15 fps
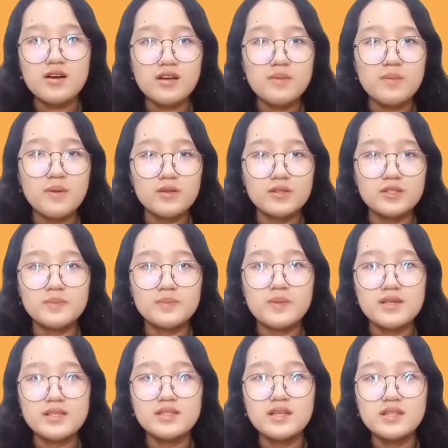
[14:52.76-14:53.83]
talk about the
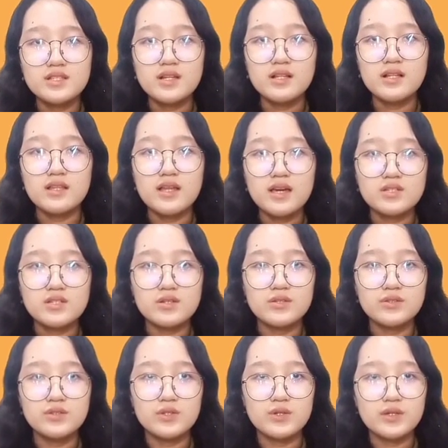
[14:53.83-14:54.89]
presidential
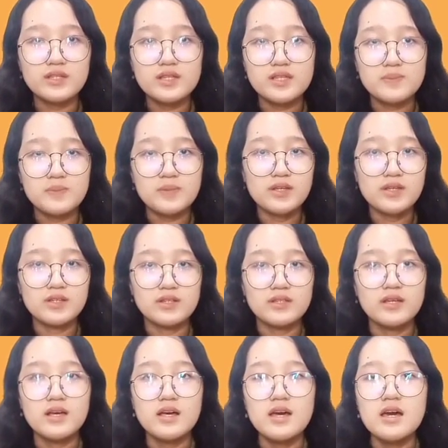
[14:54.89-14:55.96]
election during this period.
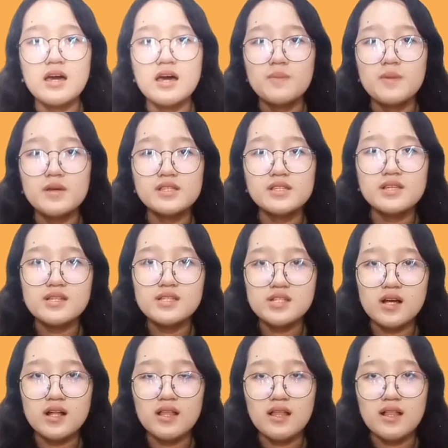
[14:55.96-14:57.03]

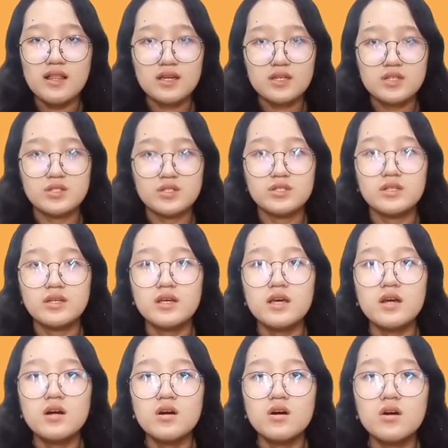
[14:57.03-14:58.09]
Presidential election.
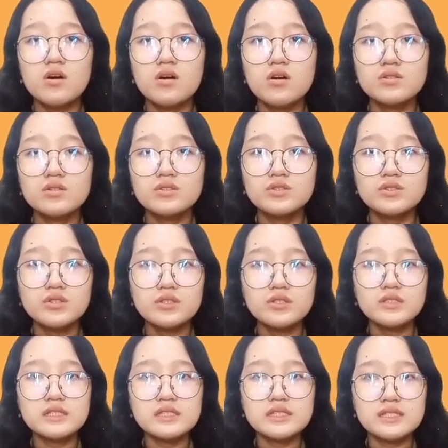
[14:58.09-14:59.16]
On June
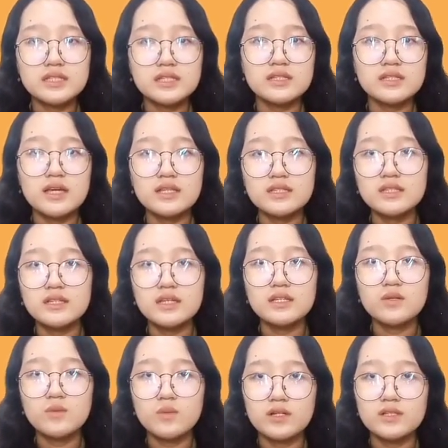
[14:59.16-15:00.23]
16,
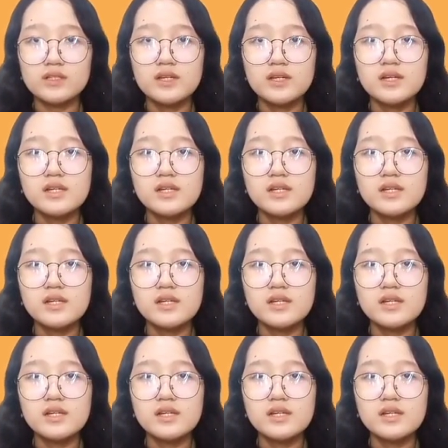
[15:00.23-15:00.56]
1981,